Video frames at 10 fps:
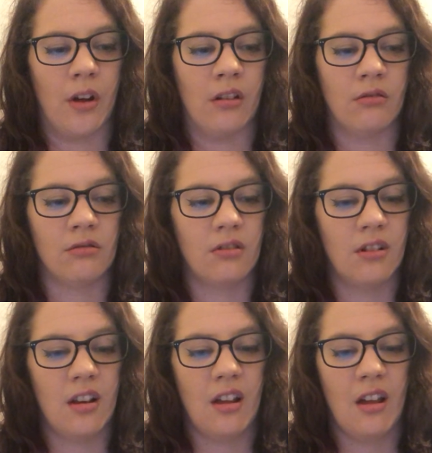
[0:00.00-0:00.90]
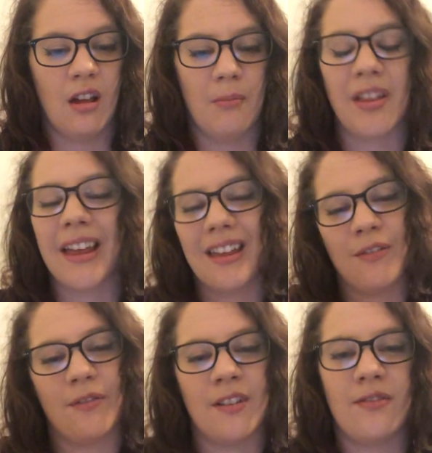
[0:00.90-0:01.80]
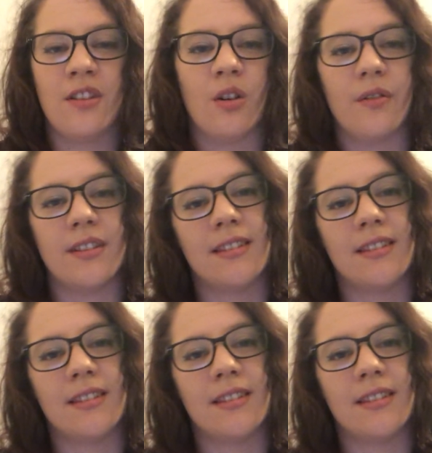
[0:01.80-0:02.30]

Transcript: one. But like, if you know,